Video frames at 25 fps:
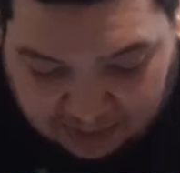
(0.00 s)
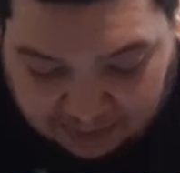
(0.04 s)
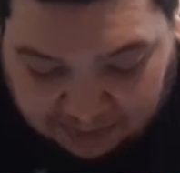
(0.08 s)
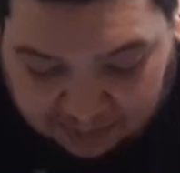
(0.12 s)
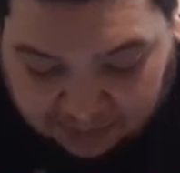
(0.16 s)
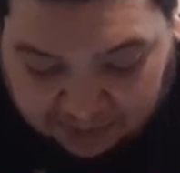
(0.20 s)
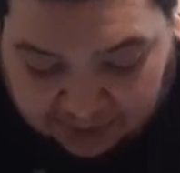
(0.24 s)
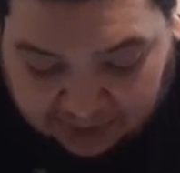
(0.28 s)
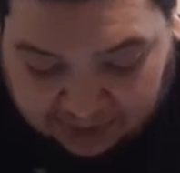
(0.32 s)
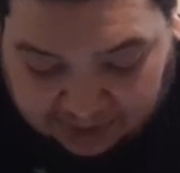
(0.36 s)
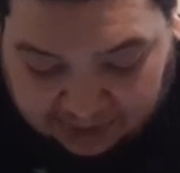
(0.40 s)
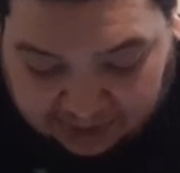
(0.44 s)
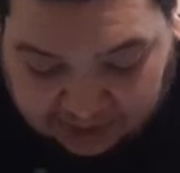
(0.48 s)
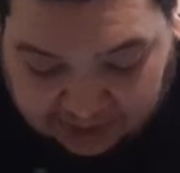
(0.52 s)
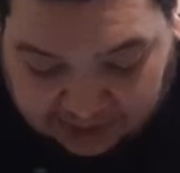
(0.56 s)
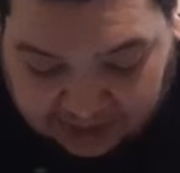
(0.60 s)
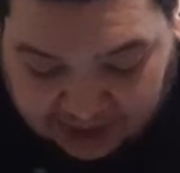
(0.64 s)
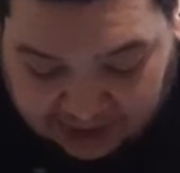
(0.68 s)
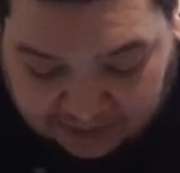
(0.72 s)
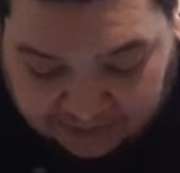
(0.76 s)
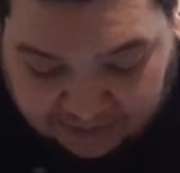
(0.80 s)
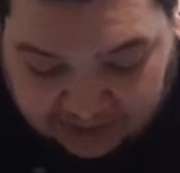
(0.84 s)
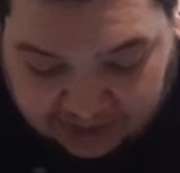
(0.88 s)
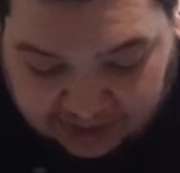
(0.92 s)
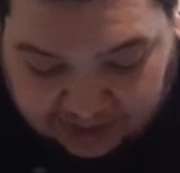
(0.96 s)
But
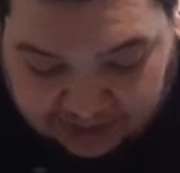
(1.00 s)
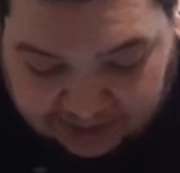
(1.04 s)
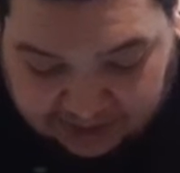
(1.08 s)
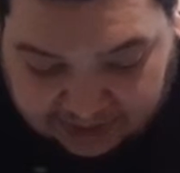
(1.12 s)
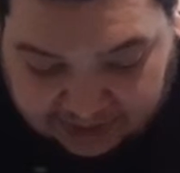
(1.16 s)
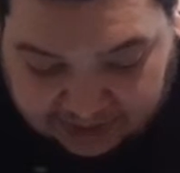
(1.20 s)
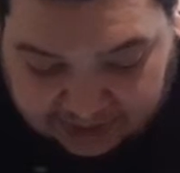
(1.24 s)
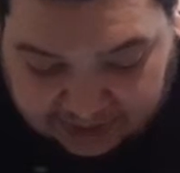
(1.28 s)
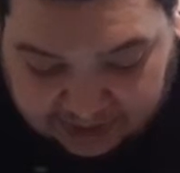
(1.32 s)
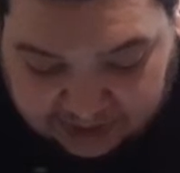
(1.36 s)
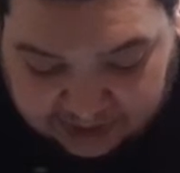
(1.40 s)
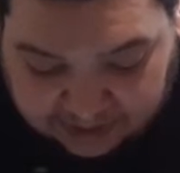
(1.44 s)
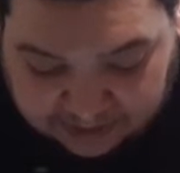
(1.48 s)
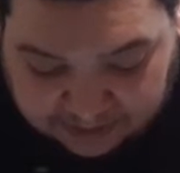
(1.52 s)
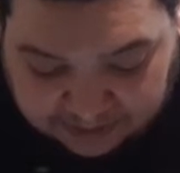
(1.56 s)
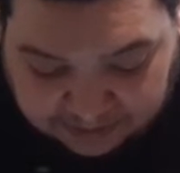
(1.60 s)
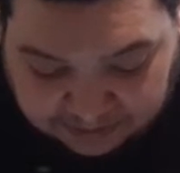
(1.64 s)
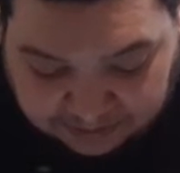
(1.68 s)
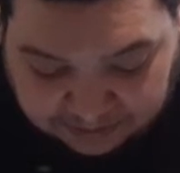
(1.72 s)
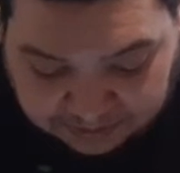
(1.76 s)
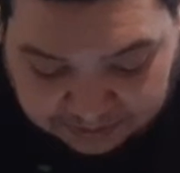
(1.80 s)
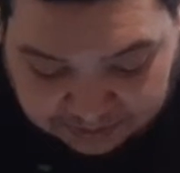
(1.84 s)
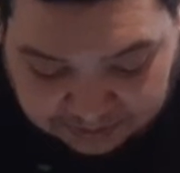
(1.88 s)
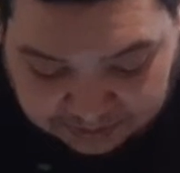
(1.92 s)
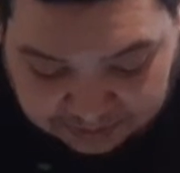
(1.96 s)
definitely,
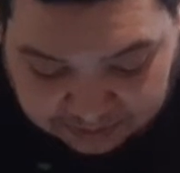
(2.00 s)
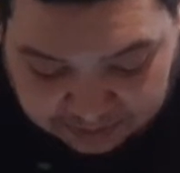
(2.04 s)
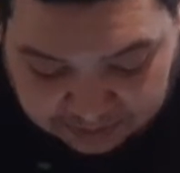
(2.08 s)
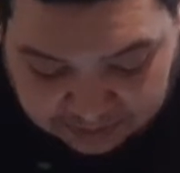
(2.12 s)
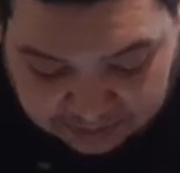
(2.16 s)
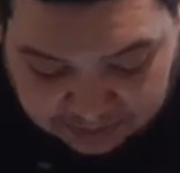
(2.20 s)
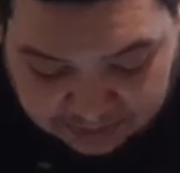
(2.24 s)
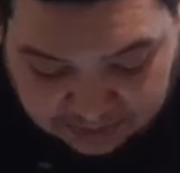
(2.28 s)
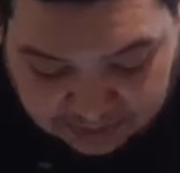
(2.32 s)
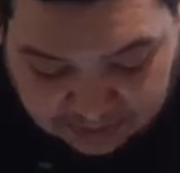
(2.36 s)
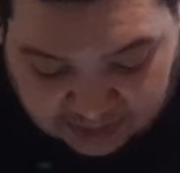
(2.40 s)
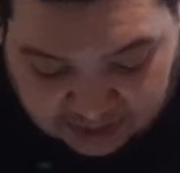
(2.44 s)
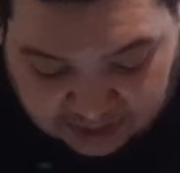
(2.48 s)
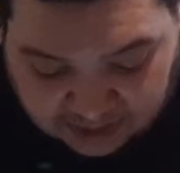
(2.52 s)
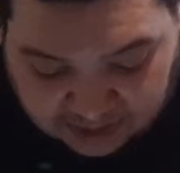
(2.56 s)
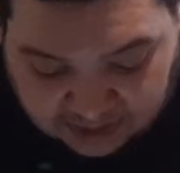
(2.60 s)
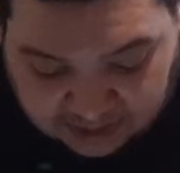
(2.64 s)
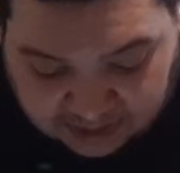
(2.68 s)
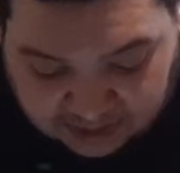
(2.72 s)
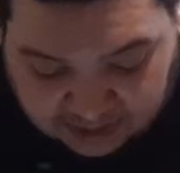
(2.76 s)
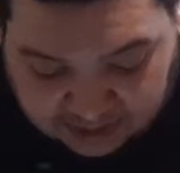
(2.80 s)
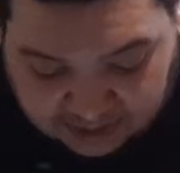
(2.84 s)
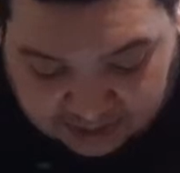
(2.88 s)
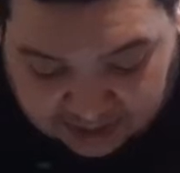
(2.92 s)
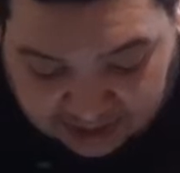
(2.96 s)

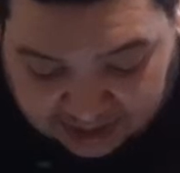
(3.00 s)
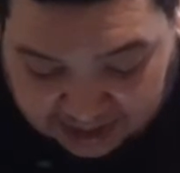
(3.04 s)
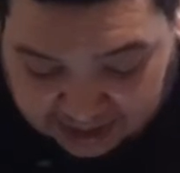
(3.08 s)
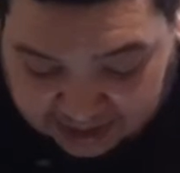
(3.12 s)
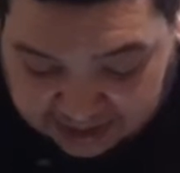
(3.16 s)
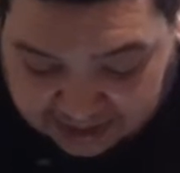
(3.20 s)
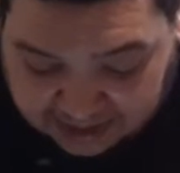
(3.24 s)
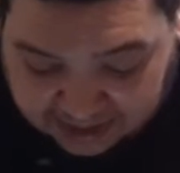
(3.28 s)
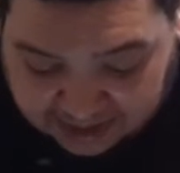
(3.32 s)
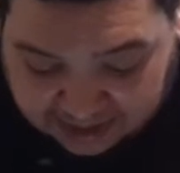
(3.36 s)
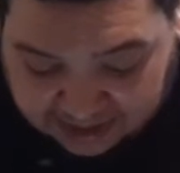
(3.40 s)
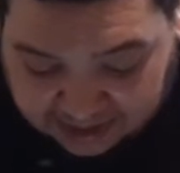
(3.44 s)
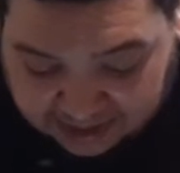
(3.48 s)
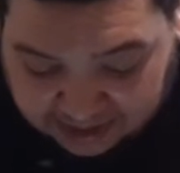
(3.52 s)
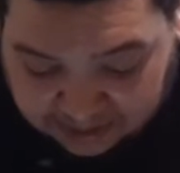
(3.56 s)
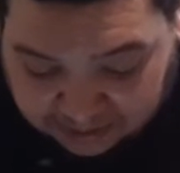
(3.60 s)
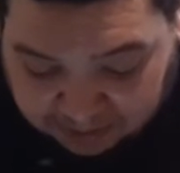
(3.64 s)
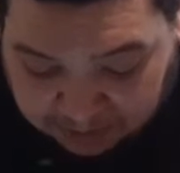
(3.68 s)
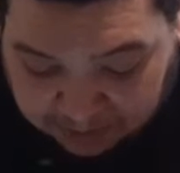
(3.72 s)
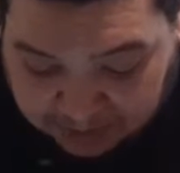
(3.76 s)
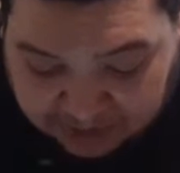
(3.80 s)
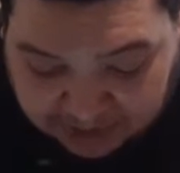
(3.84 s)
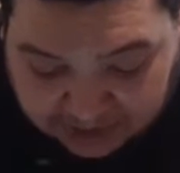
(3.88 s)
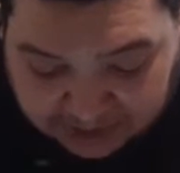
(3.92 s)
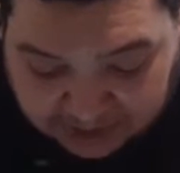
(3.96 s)
like I said,
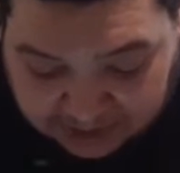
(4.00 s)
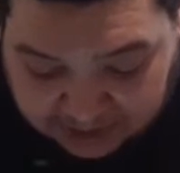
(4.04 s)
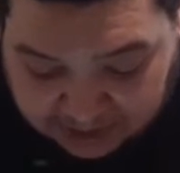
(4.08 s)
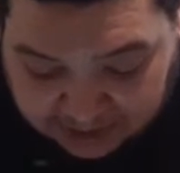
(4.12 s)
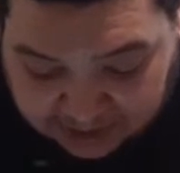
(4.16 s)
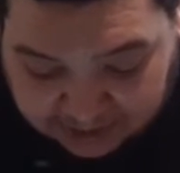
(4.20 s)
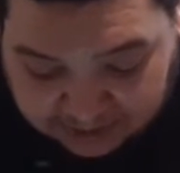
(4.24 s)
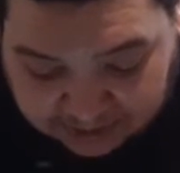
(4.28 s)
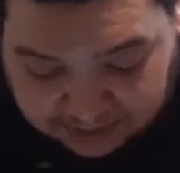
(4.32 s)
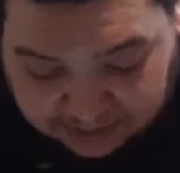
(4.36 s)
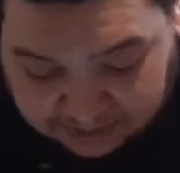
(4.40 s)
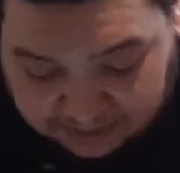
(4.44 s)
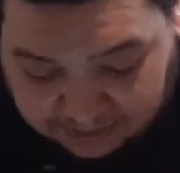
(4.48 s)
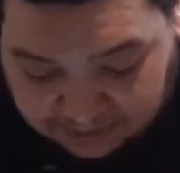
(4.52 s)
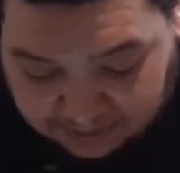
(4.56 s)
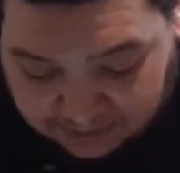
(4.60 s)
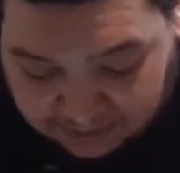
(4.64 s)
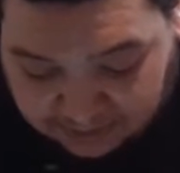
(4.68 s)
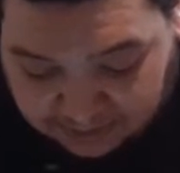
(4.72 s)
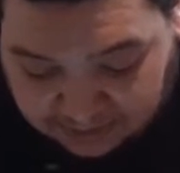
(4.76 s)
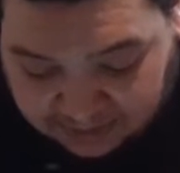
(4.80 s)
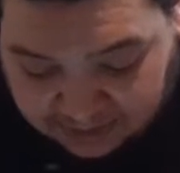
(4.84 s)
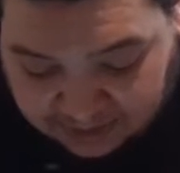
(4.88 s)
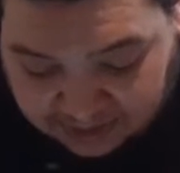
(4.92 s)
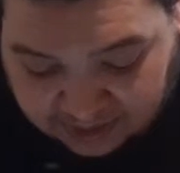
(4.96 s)
RZA,
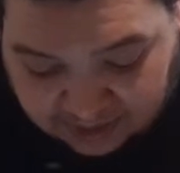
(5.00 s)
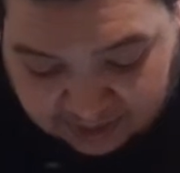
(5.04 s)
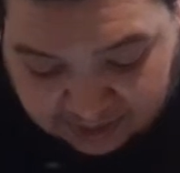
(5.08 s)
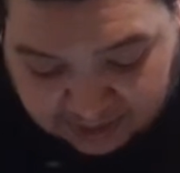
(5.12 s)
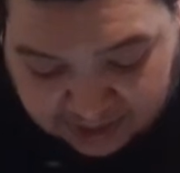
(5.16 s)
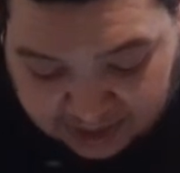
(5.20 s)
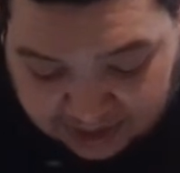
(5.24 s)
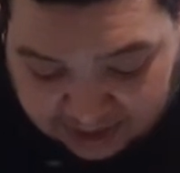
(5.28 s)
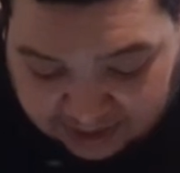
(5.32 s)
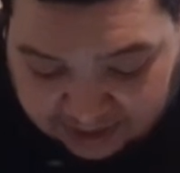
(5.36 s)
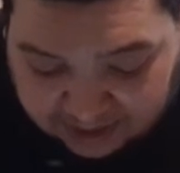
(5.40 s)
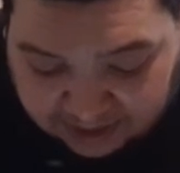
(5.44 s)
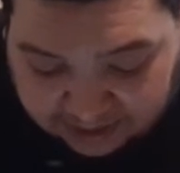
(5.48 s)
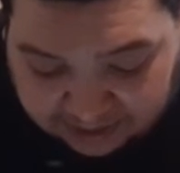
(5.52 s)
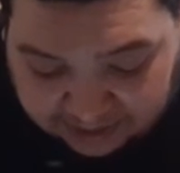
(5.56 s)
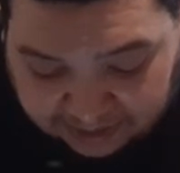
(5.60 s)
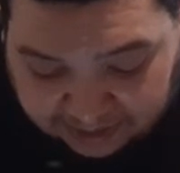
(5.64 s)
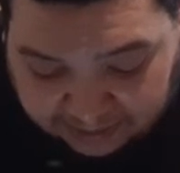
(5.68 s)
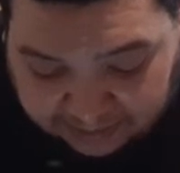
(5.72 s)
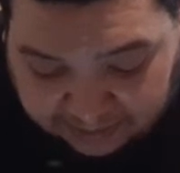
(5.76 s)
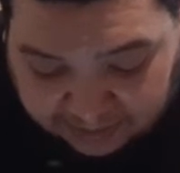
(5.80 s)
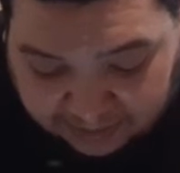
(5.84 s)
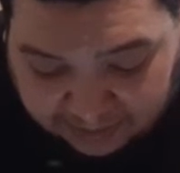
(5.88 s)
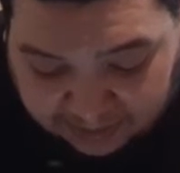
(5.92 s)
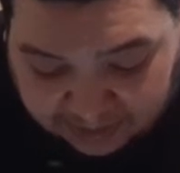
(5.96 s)
Danny
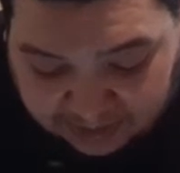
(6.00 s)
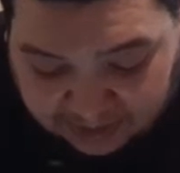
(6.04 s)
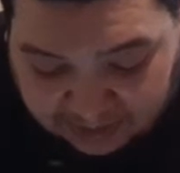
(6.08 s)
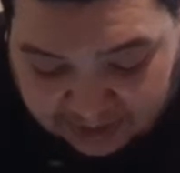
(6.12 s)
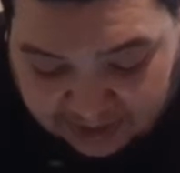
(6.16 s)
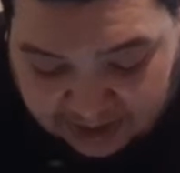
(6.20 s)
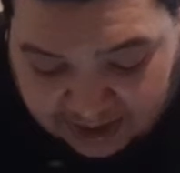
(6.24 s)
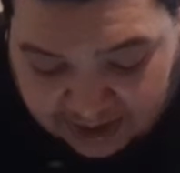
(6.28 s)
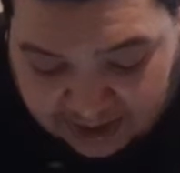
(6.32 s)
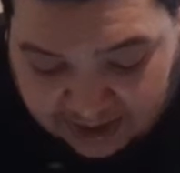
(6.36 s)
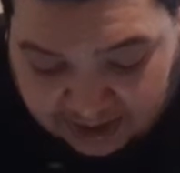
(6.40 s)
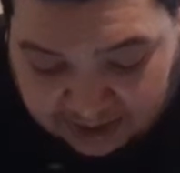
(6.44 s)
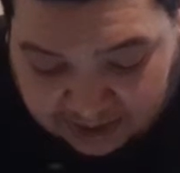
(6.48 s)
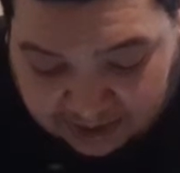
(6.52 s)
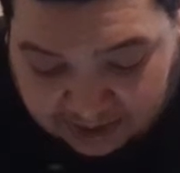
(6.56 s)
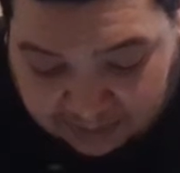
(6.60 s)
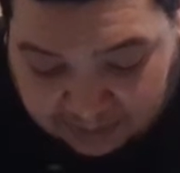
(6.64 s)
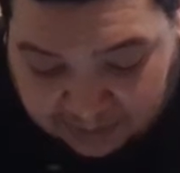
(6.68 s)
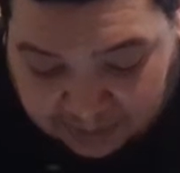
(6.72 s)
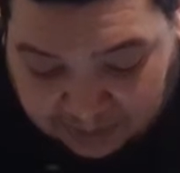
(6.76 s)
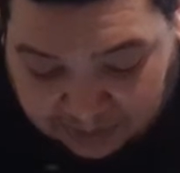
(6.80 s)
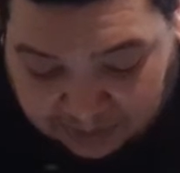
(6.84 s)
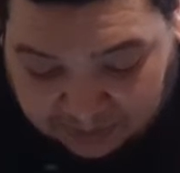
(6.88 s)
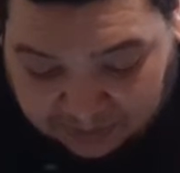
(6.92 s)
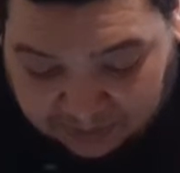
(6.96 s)
Glover. The
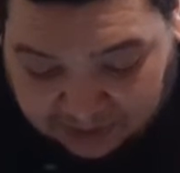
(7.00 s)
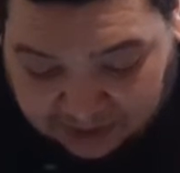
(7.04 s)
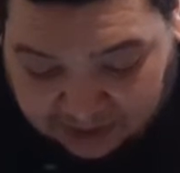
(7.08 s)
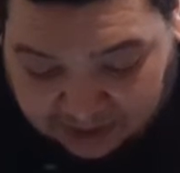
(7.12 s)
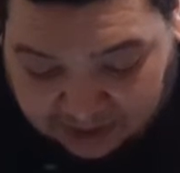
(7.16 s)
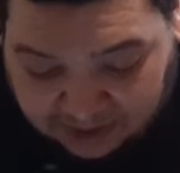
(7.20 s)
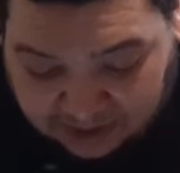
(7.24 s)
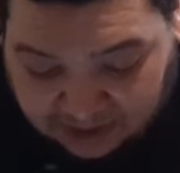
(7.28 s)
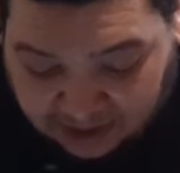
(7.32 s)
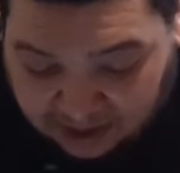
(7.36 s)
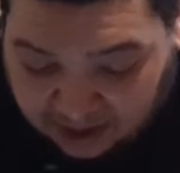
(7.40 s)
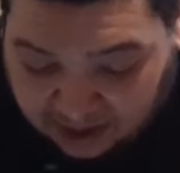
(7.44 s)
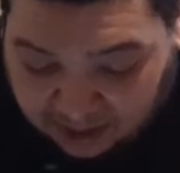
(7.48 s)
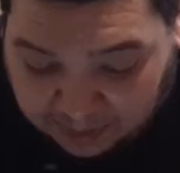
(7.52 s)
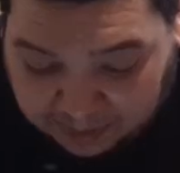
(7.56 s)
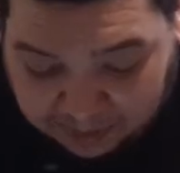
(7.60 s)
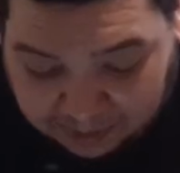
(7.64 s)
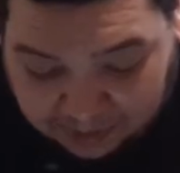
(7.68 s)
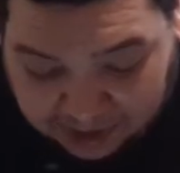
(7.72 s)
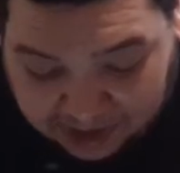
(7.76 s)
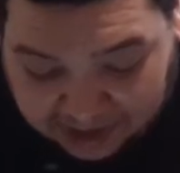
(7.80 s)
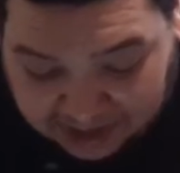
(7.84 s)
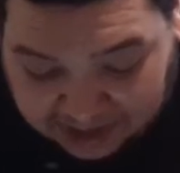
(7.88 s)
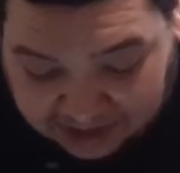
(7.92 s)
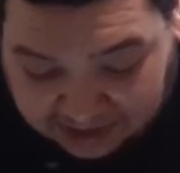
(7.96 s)
movie, Tom
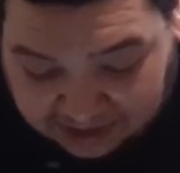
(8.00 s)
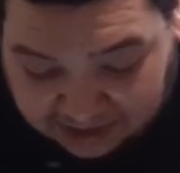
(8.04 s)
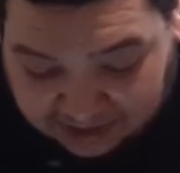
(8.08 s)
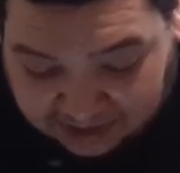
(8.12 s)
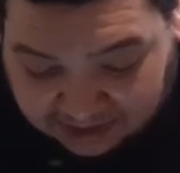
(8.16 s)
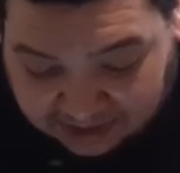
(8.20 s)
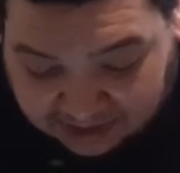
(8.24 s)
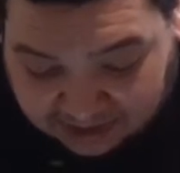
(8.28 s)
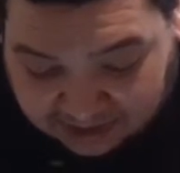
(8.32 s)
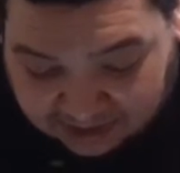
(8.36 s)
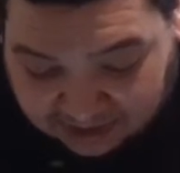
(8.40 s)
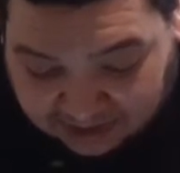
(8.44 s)
Waits.